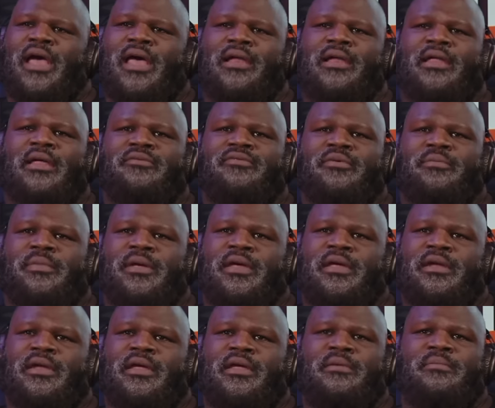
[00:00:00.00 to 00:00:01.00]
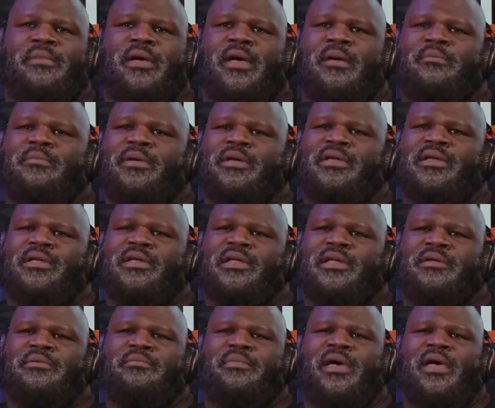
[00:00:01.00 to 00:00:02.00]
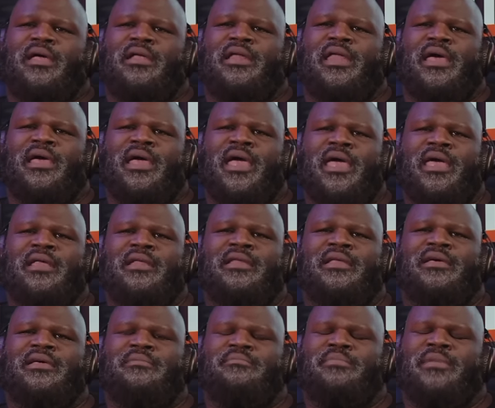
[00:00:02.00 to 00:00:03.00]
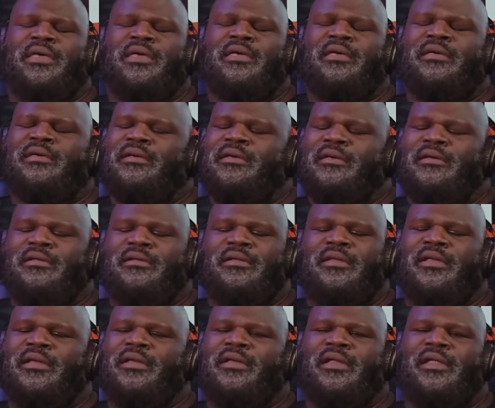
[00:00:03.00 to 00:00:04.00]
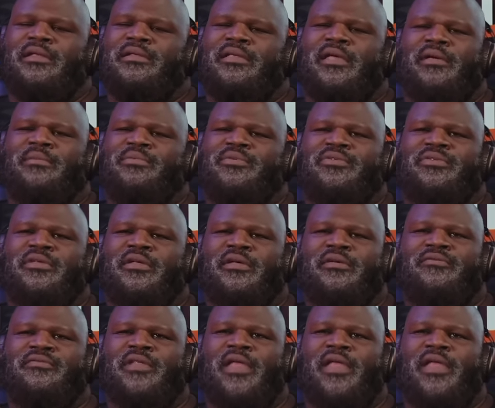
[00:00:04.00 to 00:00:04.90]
I love it, man. It ain't about money. It ain't about like, hey, look at me. Mm-hmm. None of that type of stuff.